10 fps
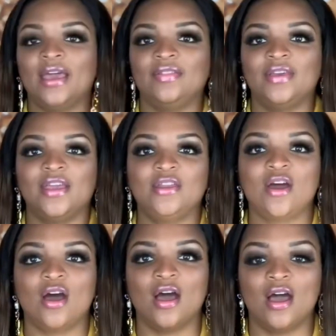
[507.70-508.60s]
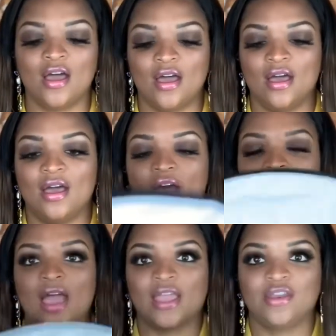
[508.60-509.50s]
And then
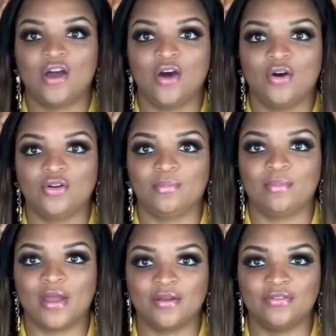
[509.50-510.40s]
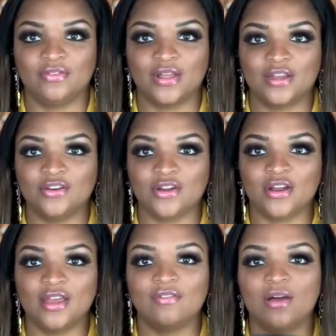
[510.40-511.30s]
I can hold my reflector
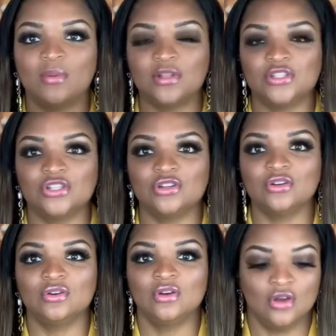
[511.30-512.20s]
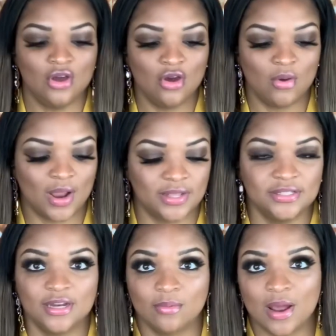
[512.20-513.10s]
if I want to, or I can
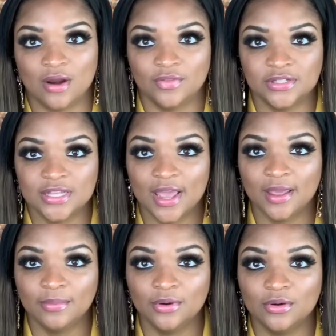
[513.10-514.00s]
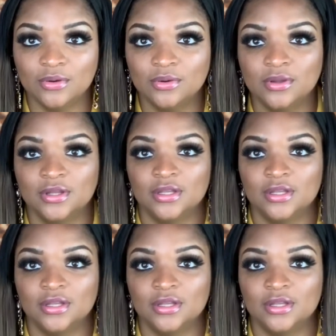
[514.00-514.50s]
set it right on the table.